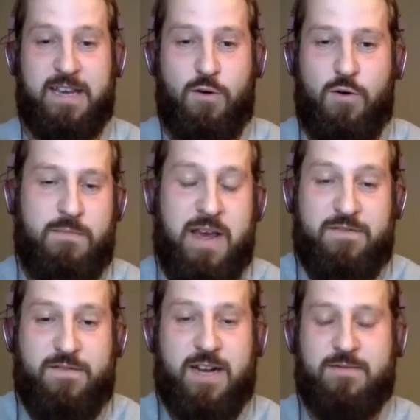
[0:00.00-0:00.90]
or make
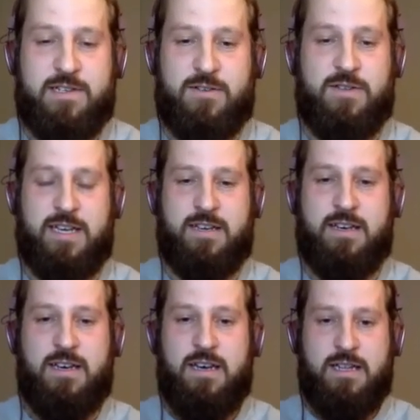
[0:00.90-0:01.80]
fun of us, or think
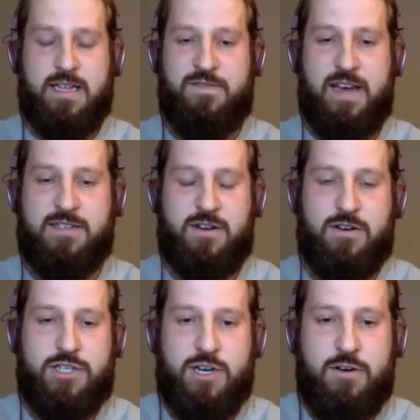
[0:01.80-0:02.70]
Leaf fans are
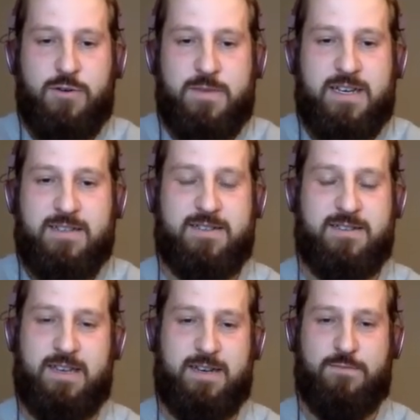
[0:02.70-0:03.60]
a joke, because it's
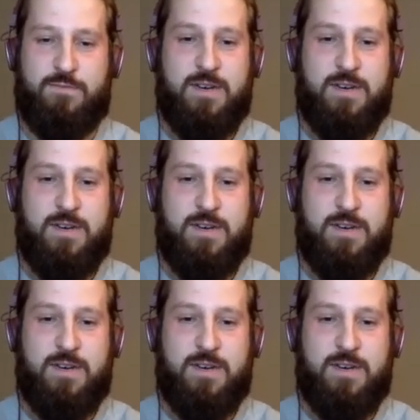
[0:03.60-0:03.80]
like